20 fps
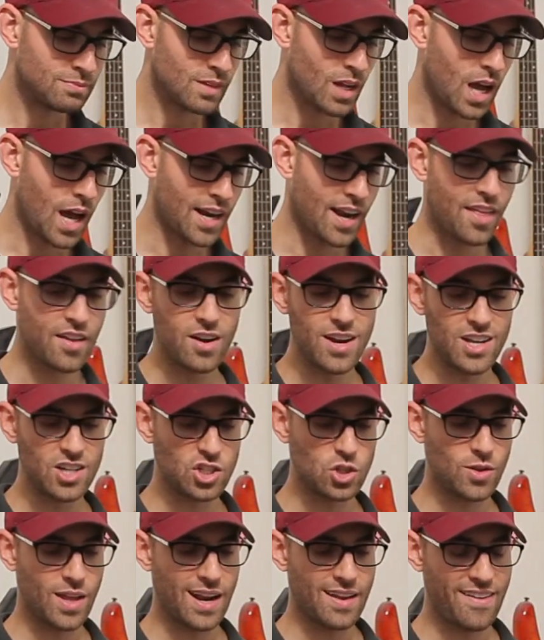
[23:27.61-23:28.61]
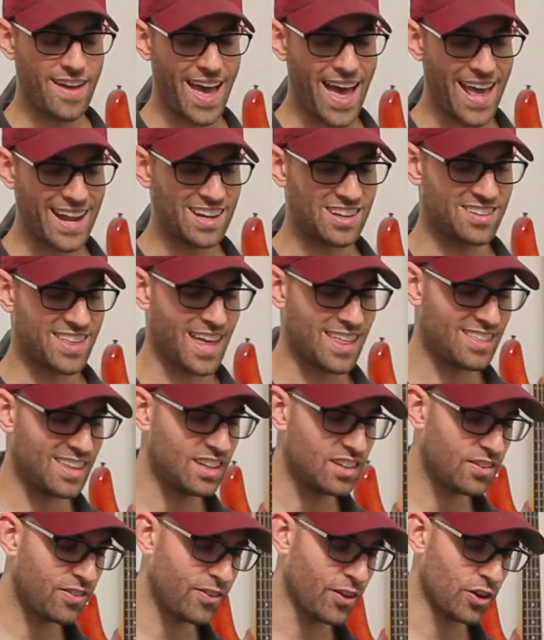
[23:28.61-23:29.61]
Another issue that I've had is that
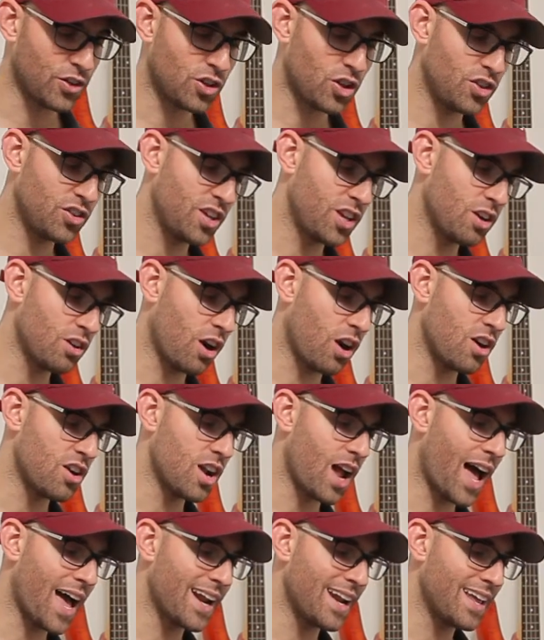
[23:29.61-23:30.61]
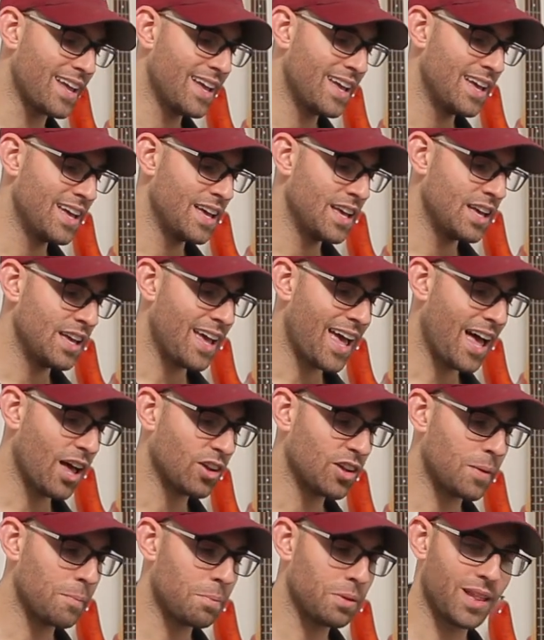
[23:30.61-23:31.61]
these filters here are not held
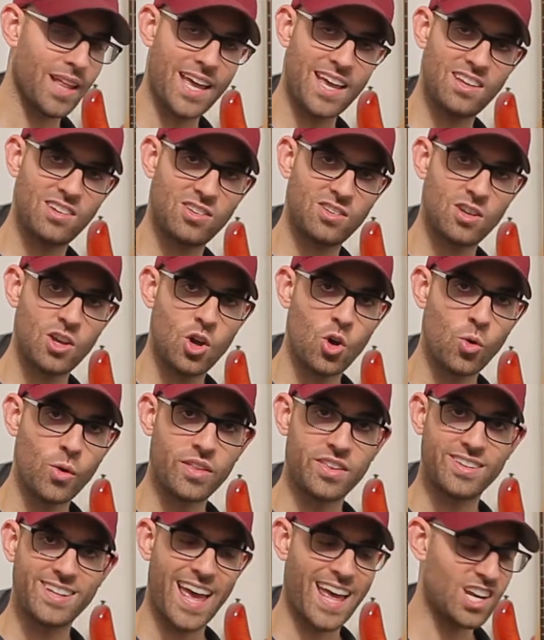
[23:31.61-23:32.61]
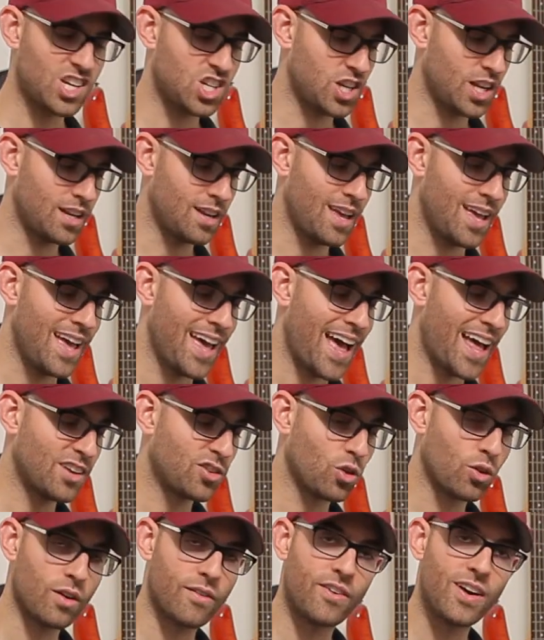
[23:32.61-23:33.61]
in place with tension, and so
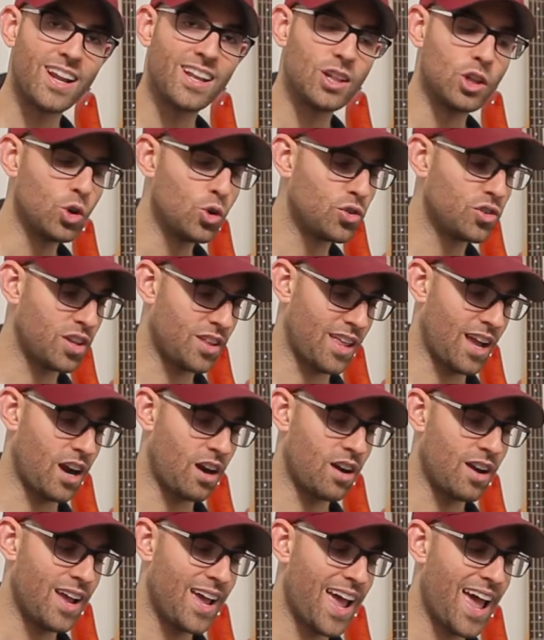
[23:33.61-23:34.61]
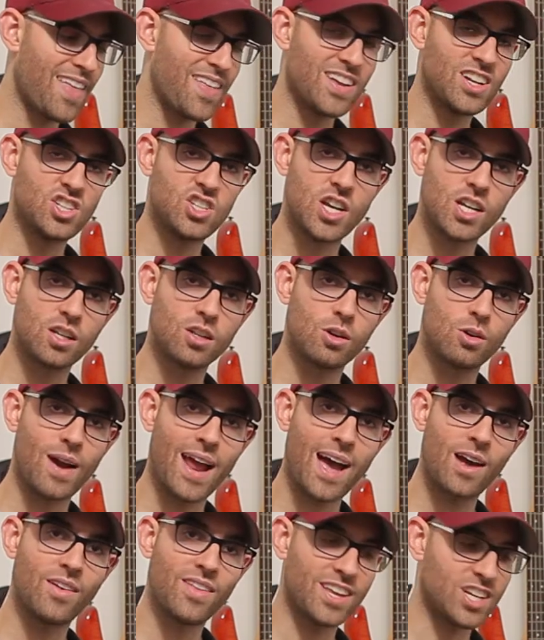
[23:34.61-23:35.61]
they're very loose in there, and they jiggle
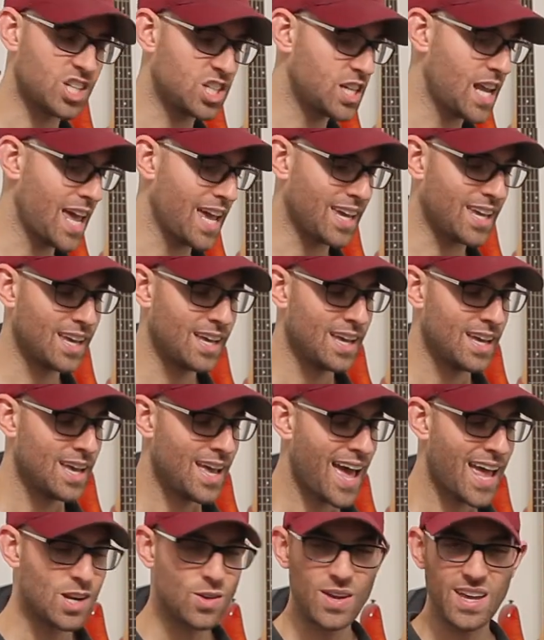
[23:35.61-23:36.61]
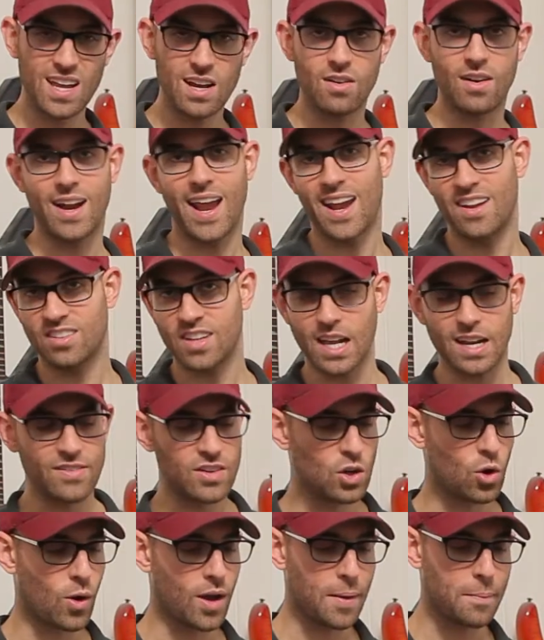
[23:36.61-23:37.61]
around and they shake, and you hear it, and it's kind of
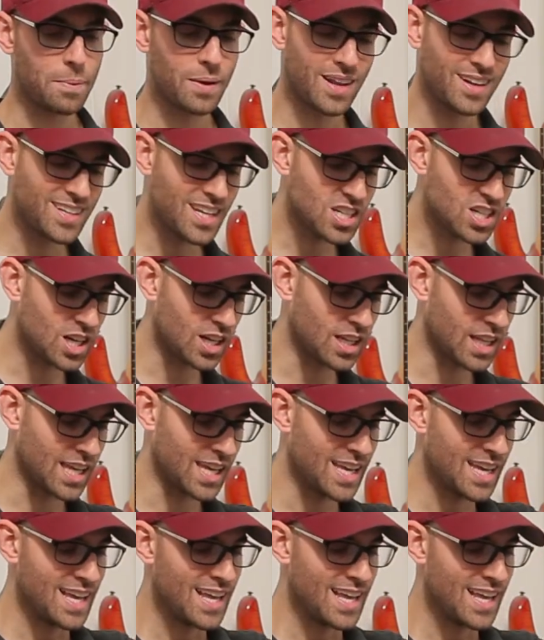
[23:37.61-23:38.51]
annoying. But additionally,